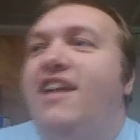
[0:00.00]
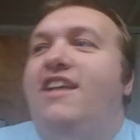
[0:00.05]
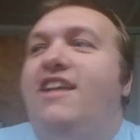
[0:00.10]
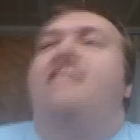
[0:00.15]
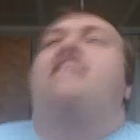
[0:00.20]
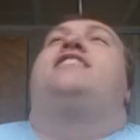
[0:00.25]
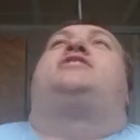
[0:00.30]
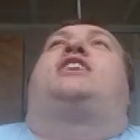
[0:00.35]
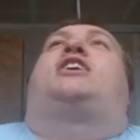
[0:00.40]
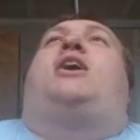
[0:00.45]

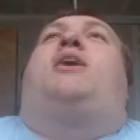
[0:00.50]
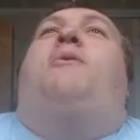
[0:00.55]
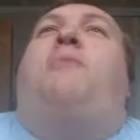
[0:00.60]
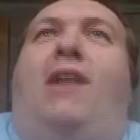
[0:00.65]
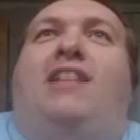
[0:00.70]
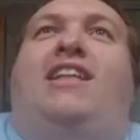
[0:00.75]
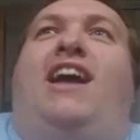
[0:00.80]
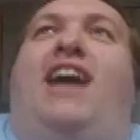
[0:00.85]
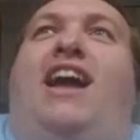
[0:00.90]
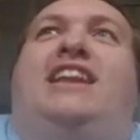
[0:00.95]
There's a
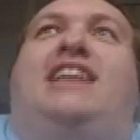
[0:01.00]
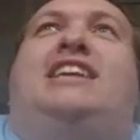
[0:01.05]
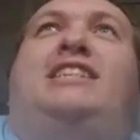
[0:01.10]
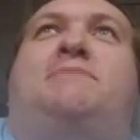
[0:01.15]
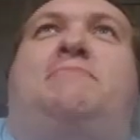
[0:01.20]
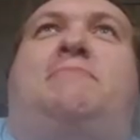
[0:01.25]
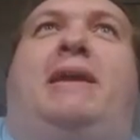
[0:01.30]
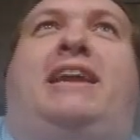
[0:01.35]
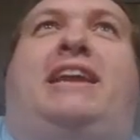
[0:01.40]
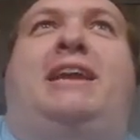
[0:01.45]
koala and he's
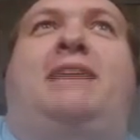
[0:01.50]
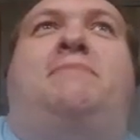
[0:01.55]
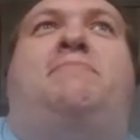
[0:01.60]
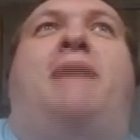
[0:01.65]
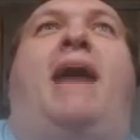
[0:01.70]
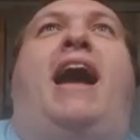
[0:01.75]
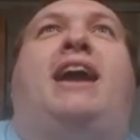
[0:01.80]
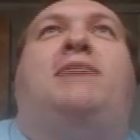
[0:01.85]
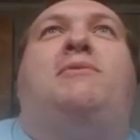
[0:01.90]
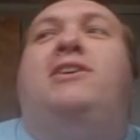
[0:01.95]
speaking
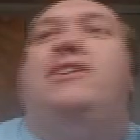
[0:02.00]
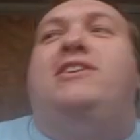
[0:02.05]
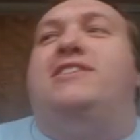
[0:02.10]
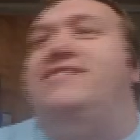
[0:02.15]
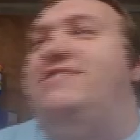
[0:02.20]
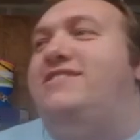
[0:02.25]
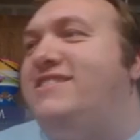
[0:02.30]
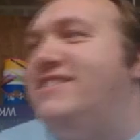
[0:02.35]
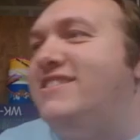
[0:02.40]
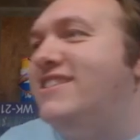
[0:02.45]

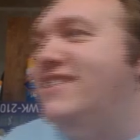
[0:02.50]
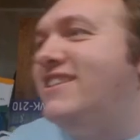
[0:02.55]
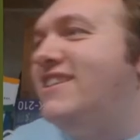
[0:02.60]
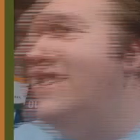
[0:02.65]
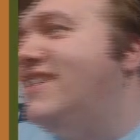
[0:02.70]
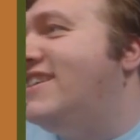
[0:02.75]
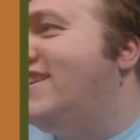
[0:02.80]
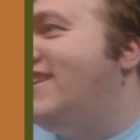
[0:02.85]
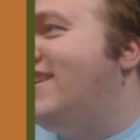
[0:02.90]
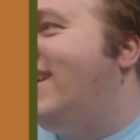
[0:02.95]
backwards.
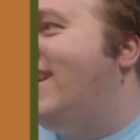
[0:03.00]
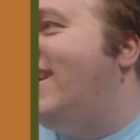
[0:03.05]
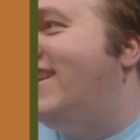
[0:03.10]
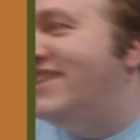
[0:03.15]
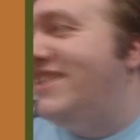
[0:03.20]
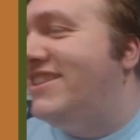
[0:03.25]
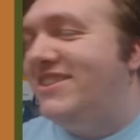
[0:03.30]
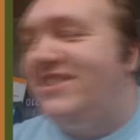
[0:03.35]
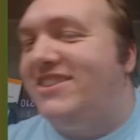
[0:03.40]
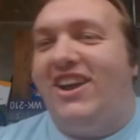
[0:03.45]

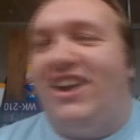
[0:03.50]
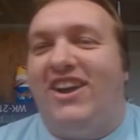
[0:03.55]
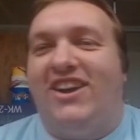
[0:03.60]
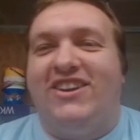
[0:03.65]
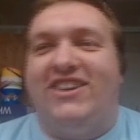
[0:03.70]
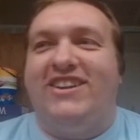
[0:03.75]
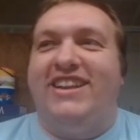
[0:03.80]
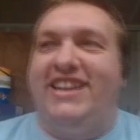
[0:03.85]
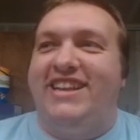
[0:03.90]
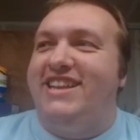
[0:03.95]

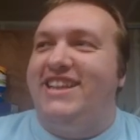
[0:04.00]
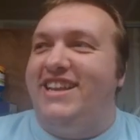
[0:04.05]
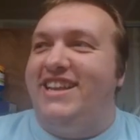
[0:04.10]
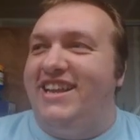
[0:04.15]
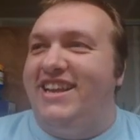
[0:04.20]
Sorry.